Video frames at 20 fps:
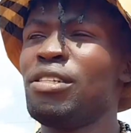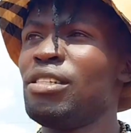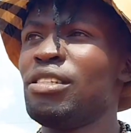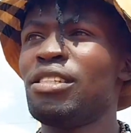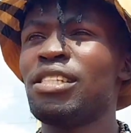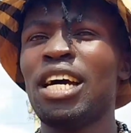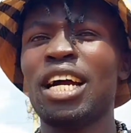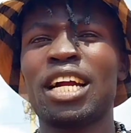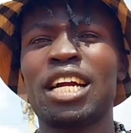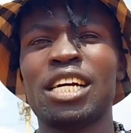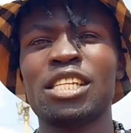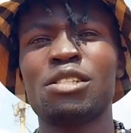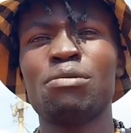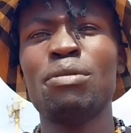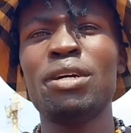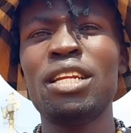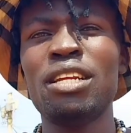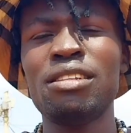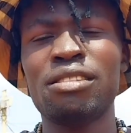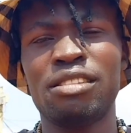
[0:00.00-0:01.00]
circus,
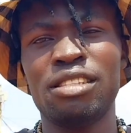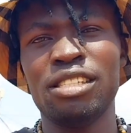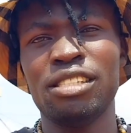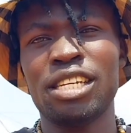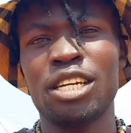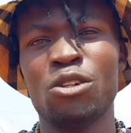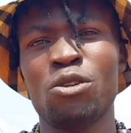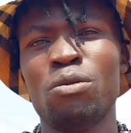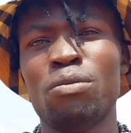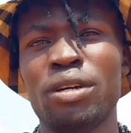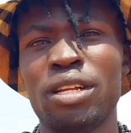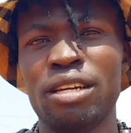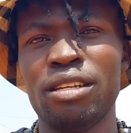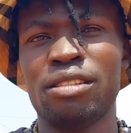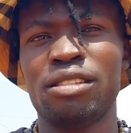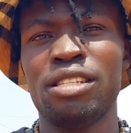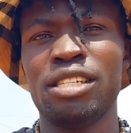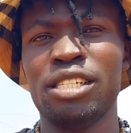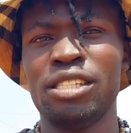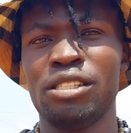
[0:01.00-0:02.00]
many things. I do many
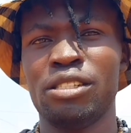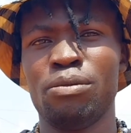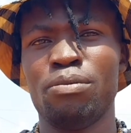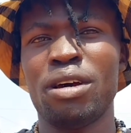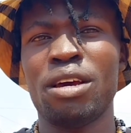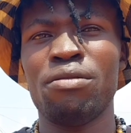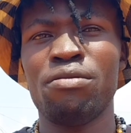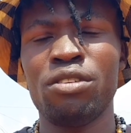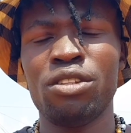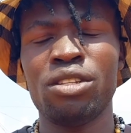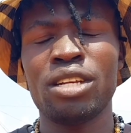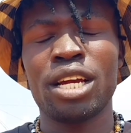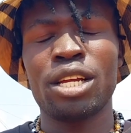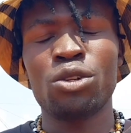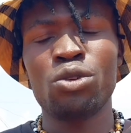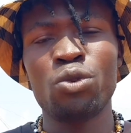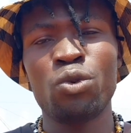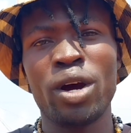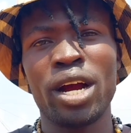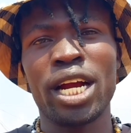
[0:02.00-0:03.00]
things. My video, I
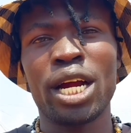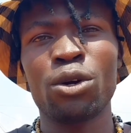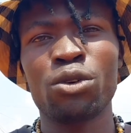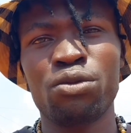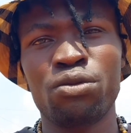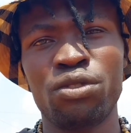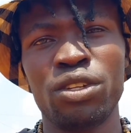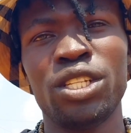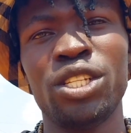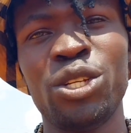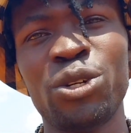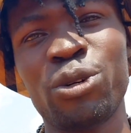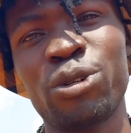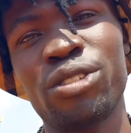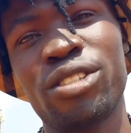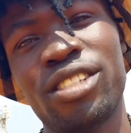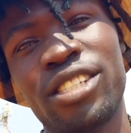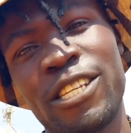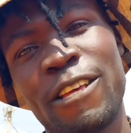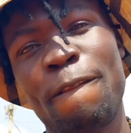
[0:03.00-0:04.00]
do workout
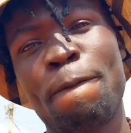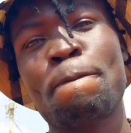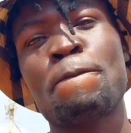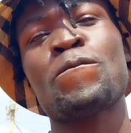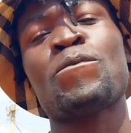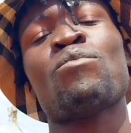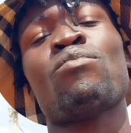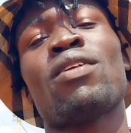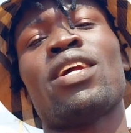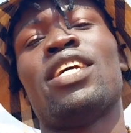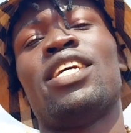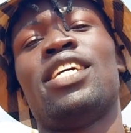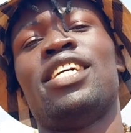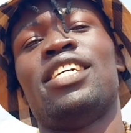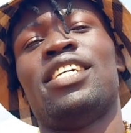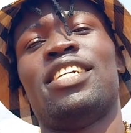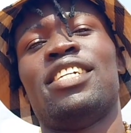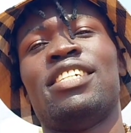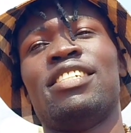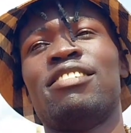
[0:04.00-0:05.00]
videos.
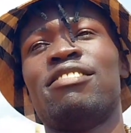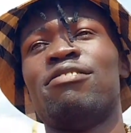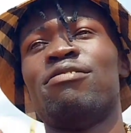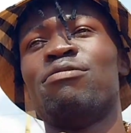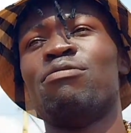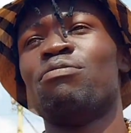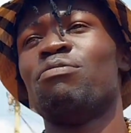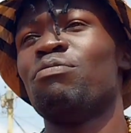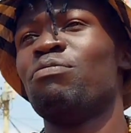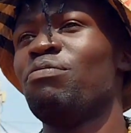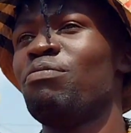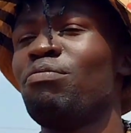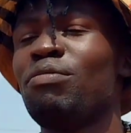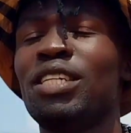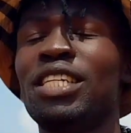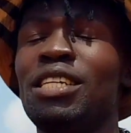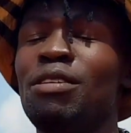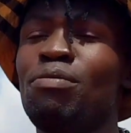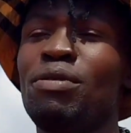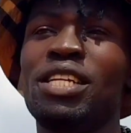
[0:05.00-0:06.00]
Mm,
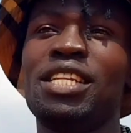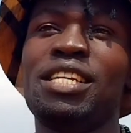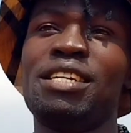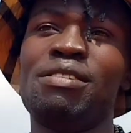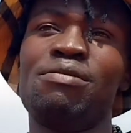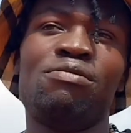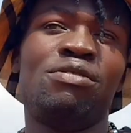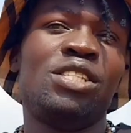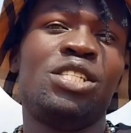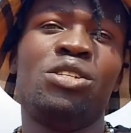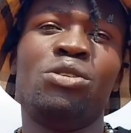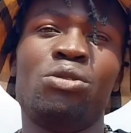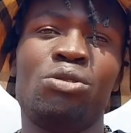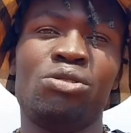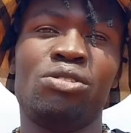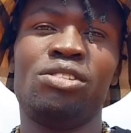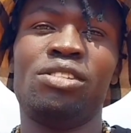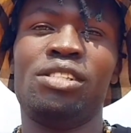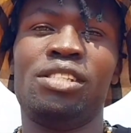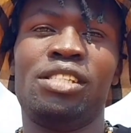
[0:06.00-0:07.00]
many many
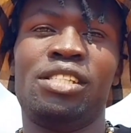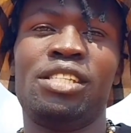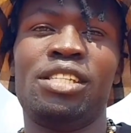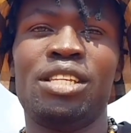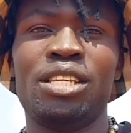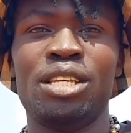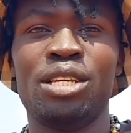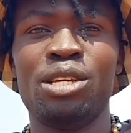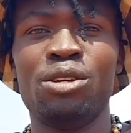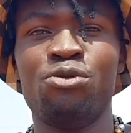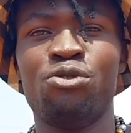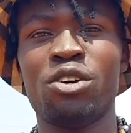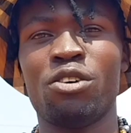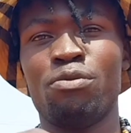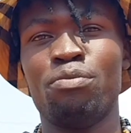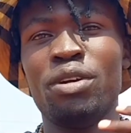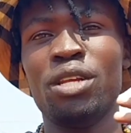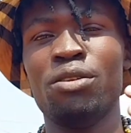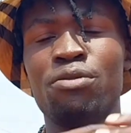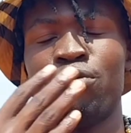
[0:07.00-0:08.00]
videos if you
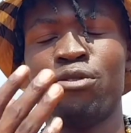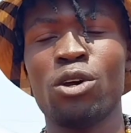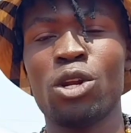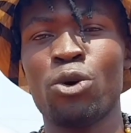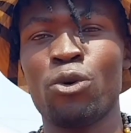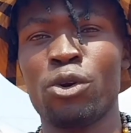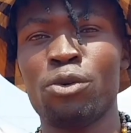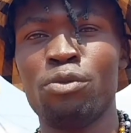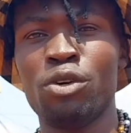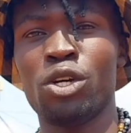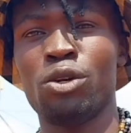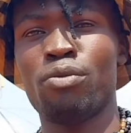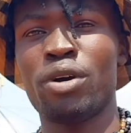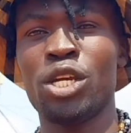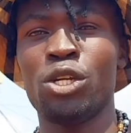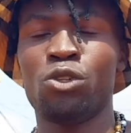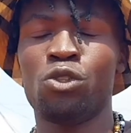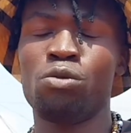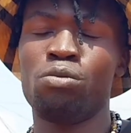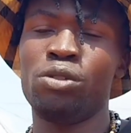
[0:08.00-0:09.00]
have been following me on my
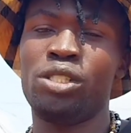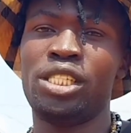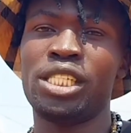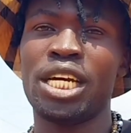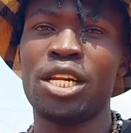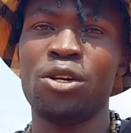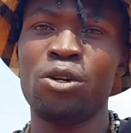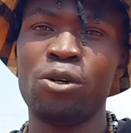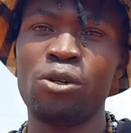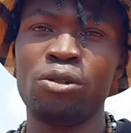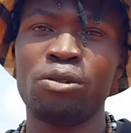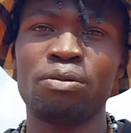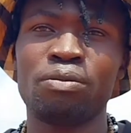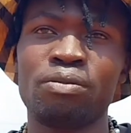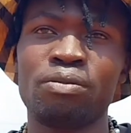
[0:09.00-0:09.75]
youtube channel